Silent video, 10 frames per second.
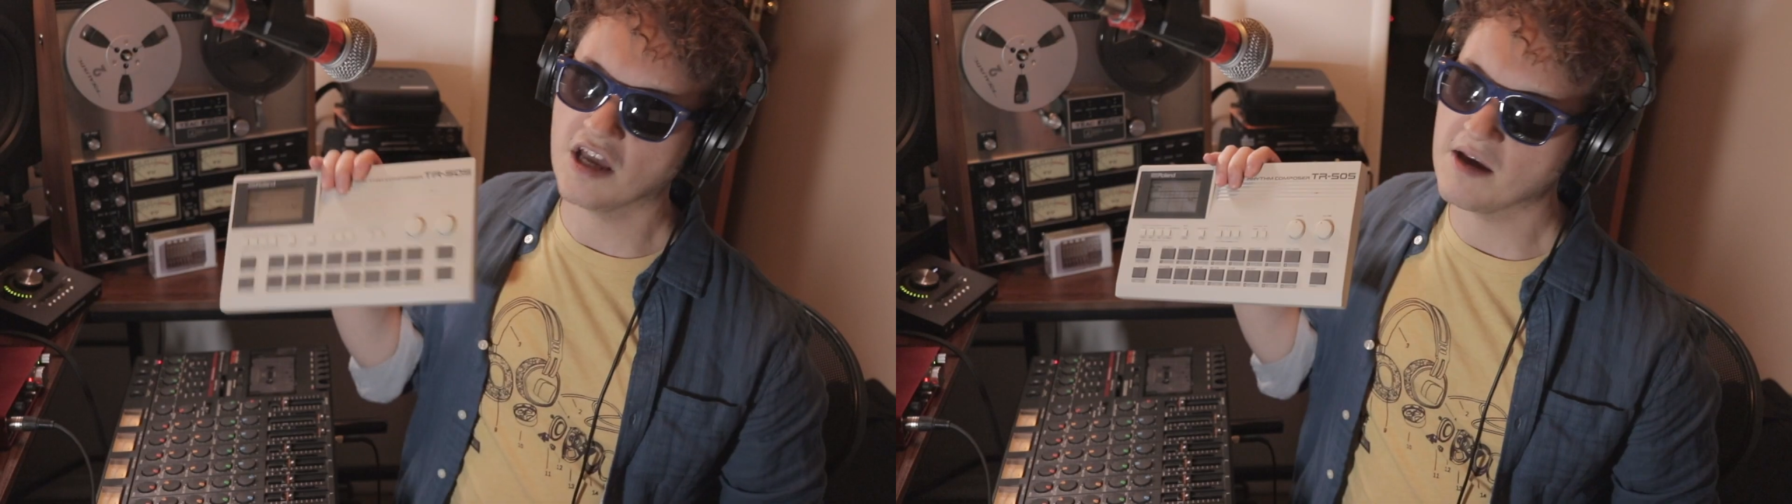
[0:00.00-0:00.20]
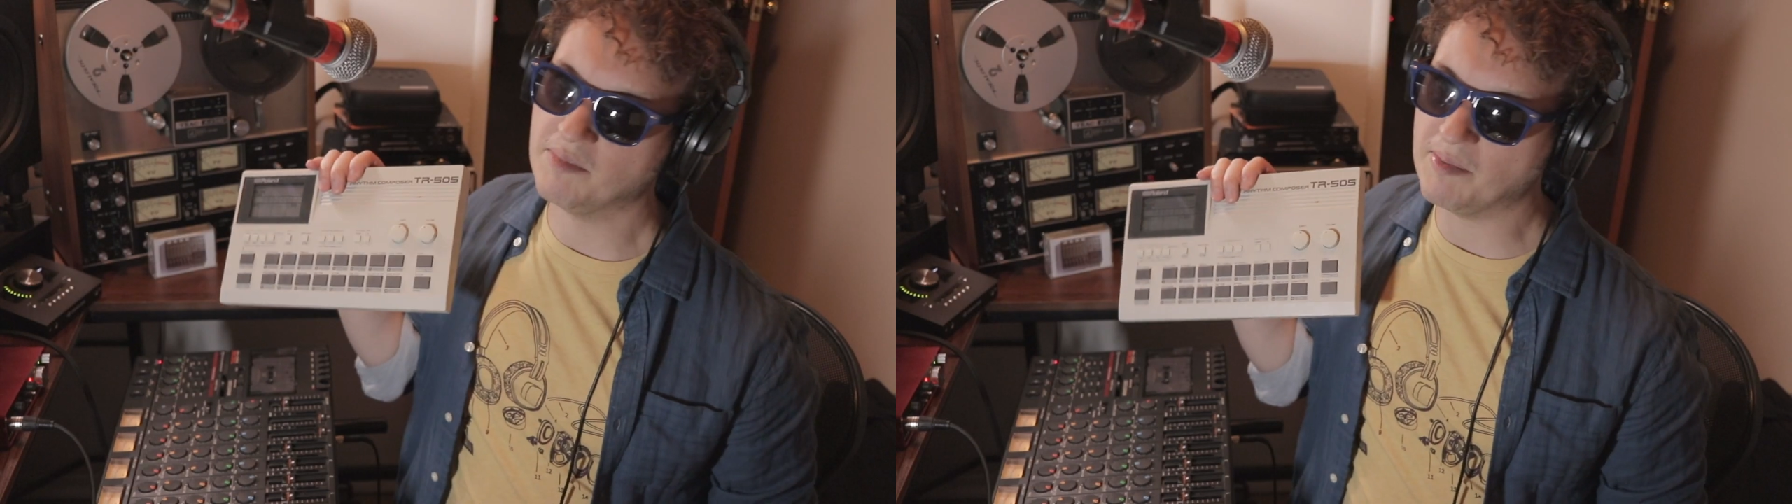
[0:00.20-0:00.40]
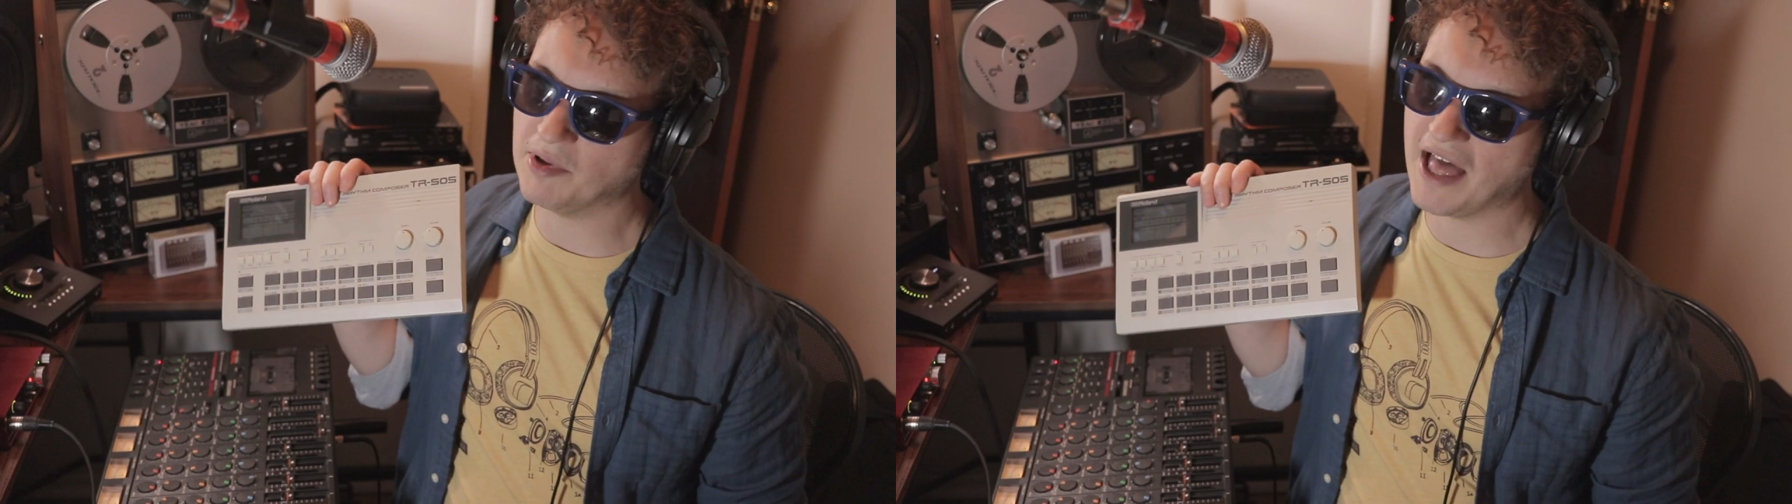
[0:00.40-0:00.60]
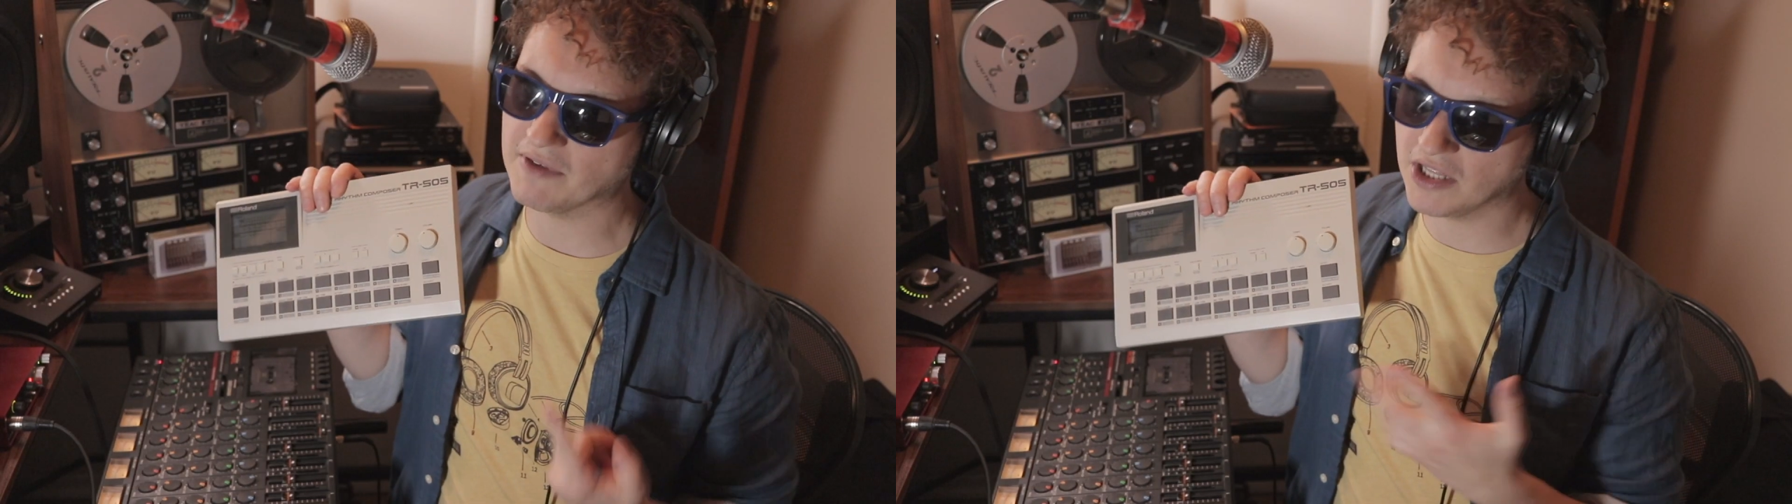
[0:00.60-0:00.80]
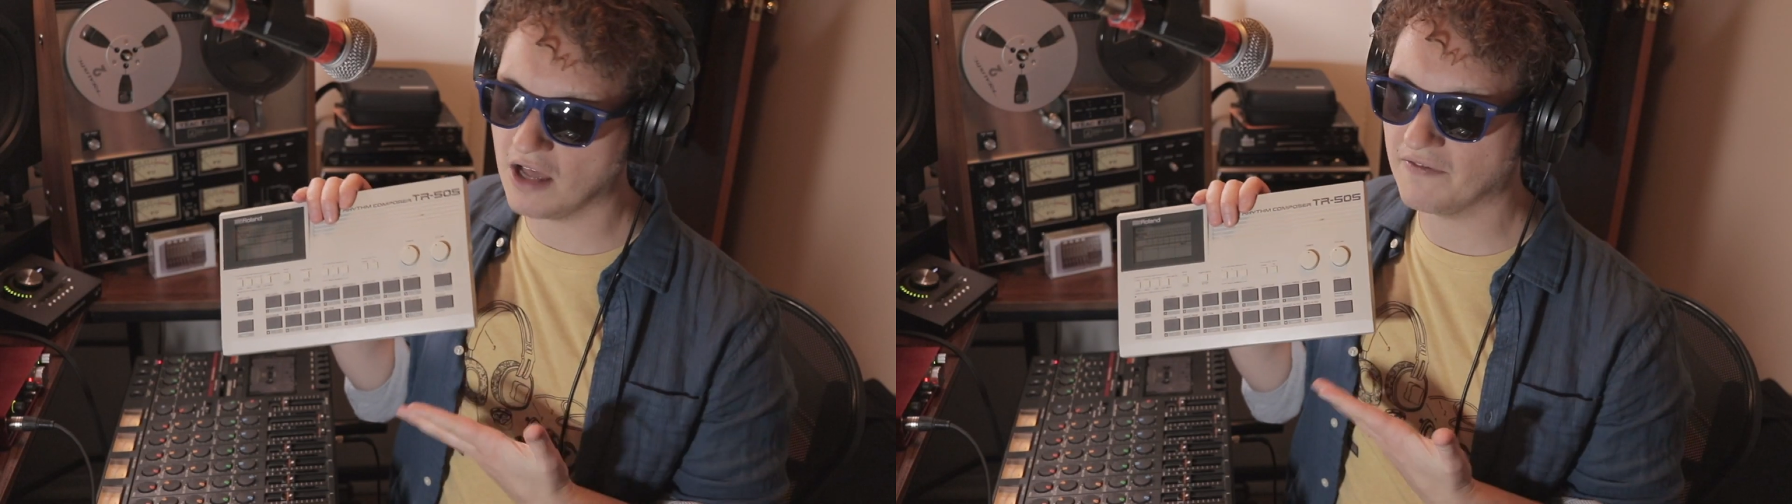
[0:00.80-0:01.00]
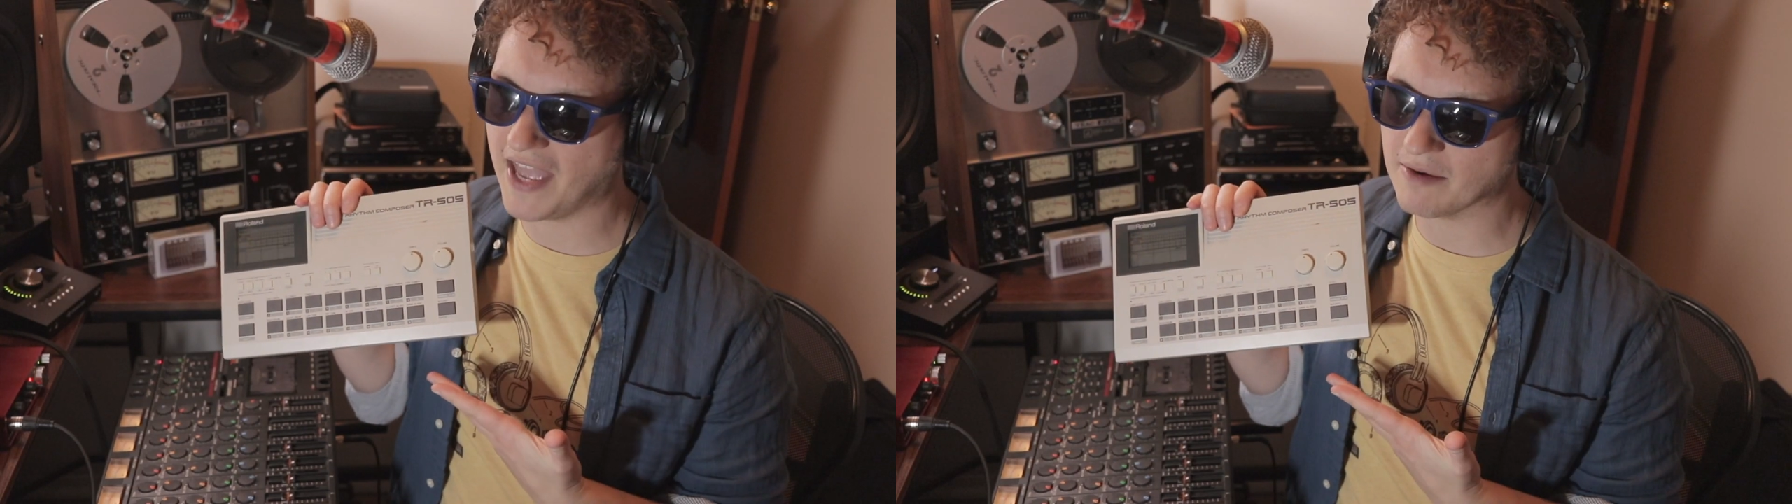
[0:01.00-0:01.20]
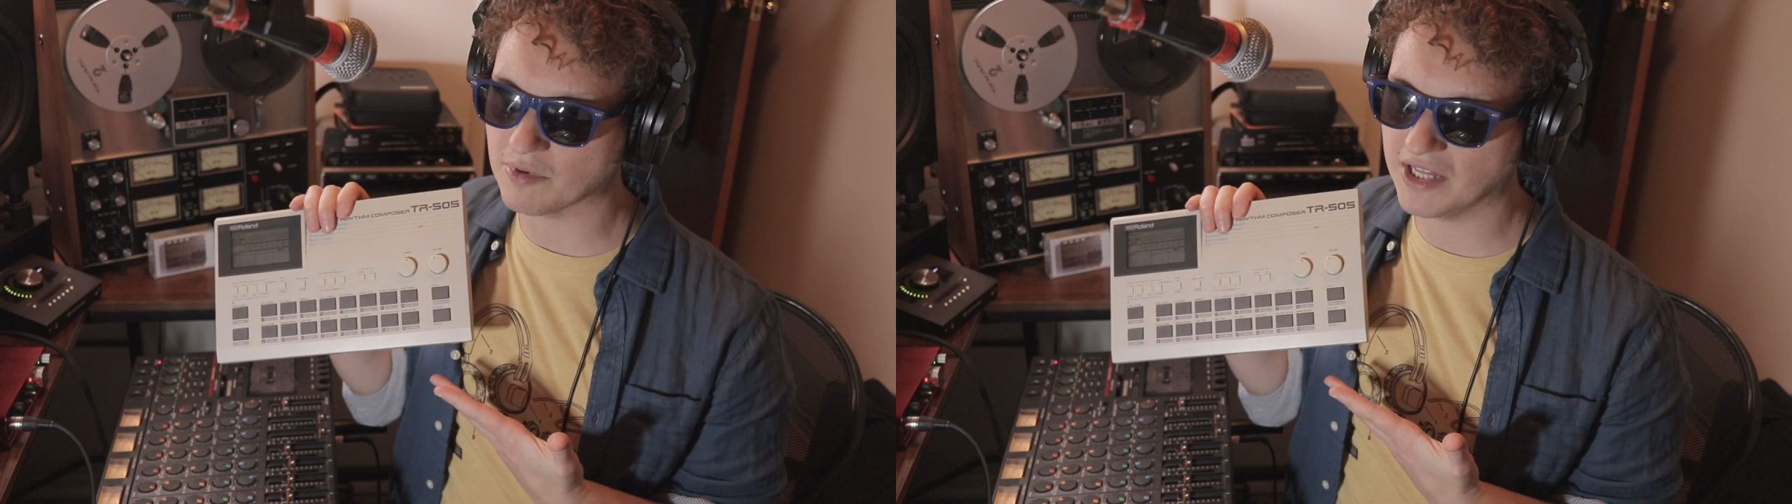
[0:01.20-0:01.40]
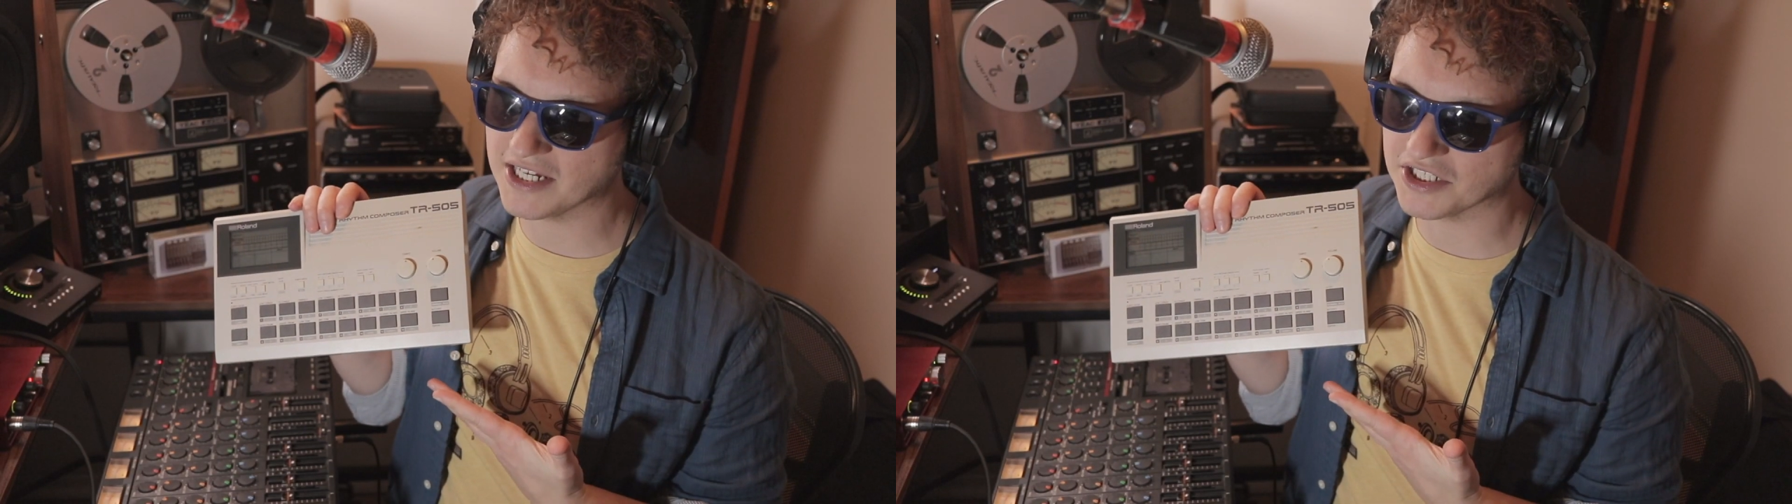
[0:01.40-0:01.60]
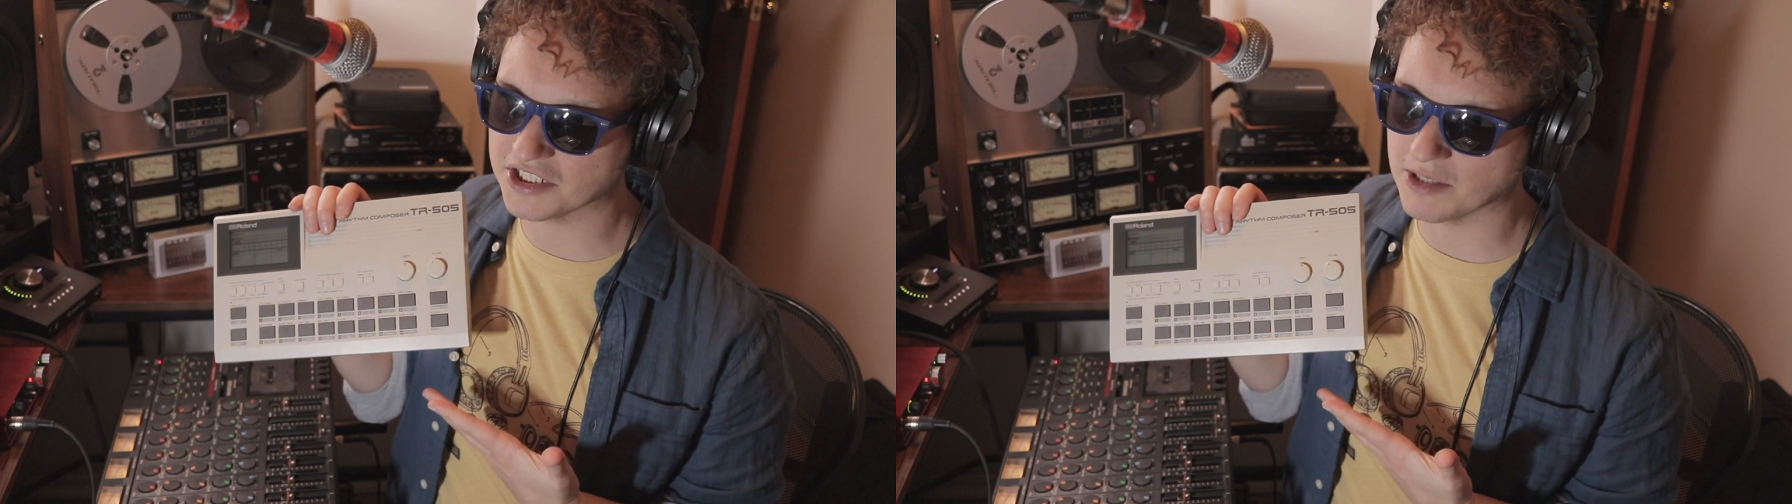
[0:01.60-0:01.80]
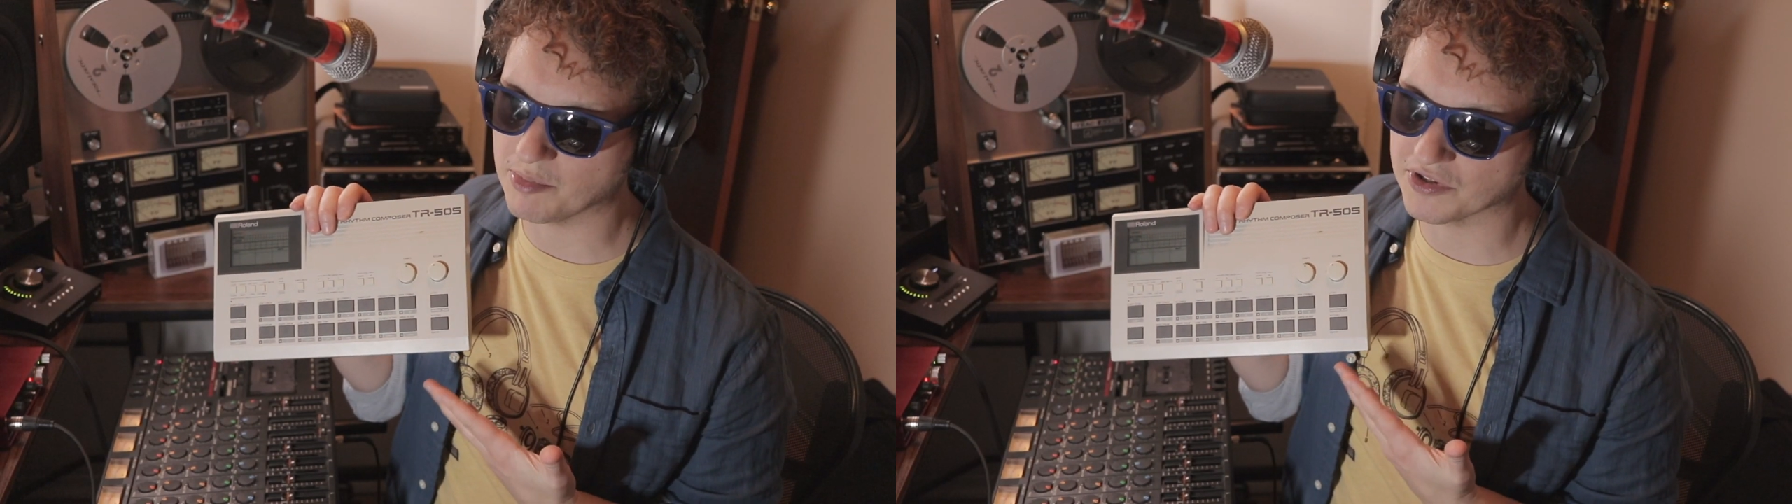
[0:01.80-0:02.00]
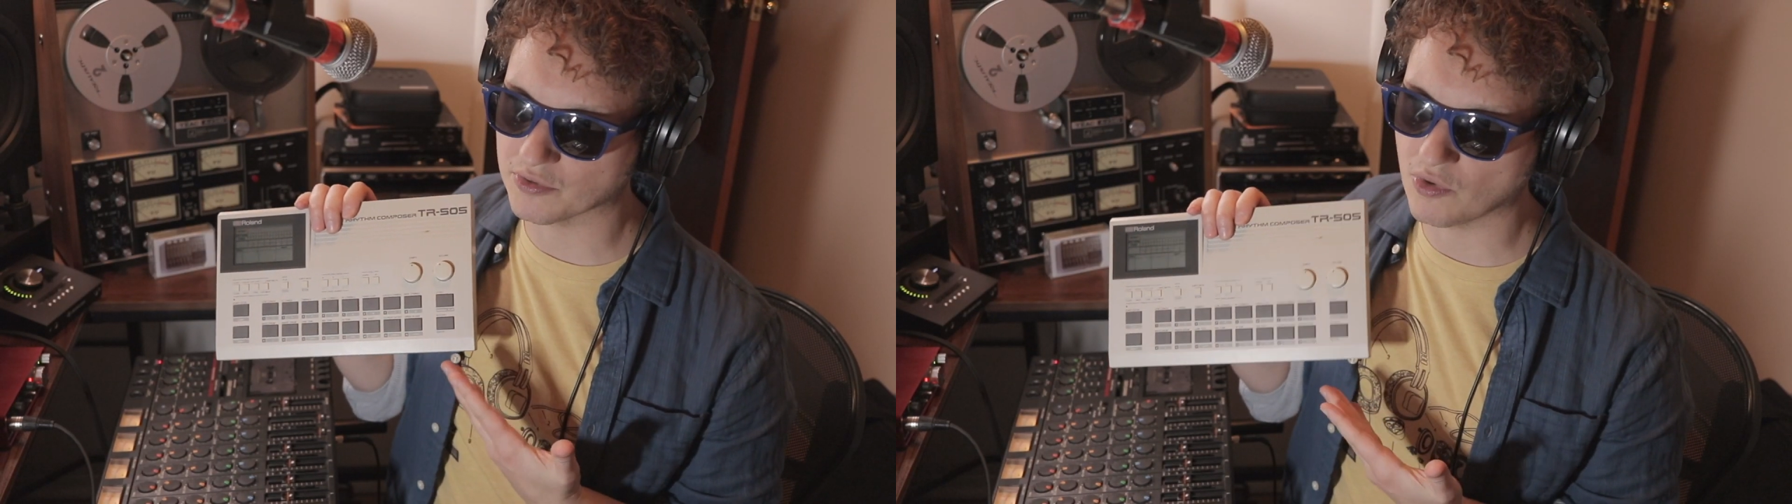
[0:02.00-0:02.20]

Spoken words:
People have a love-hate relationship with the